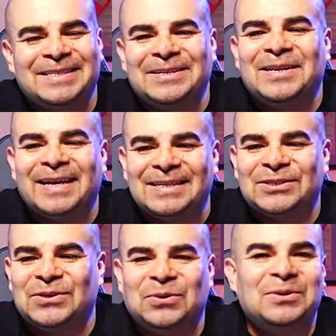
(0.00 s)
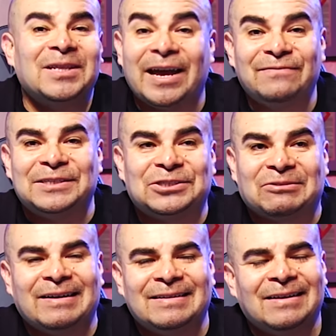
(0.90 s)
a little late to the whole lively
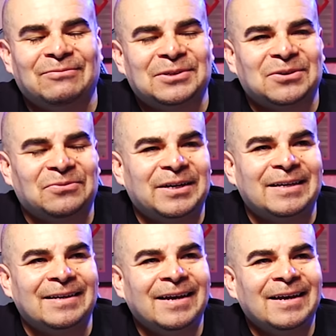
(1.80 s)
train that was already